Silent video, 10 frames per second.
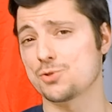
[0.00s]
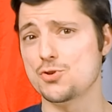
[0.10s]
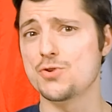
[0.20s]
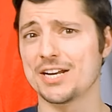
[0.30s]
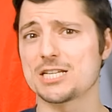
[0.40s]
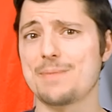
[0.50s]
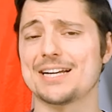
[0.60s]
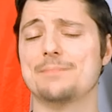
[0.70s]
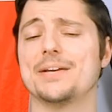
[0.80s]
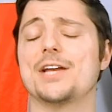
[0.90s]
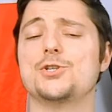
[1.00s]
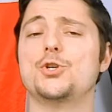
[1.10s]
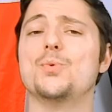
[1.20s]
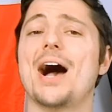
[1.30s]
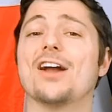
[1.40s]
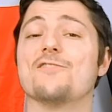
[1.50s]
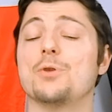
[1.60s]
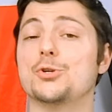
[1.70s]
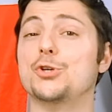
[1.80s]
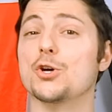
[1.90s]
so you can expect him to get two out of
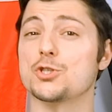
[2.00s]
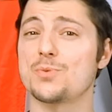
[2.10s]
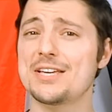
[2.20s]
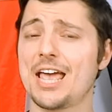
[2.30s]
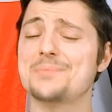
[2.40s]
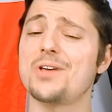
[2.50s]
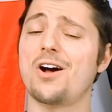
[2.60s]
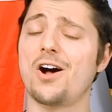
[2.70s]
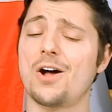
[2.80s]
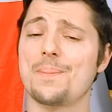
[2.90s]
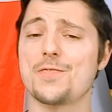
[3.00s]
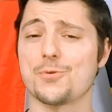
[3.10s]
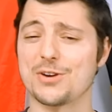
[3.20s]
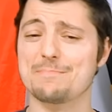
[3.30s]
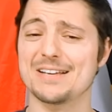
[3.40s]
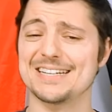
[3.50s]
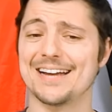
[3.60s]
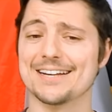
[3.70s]
Montreal's three games on the three busy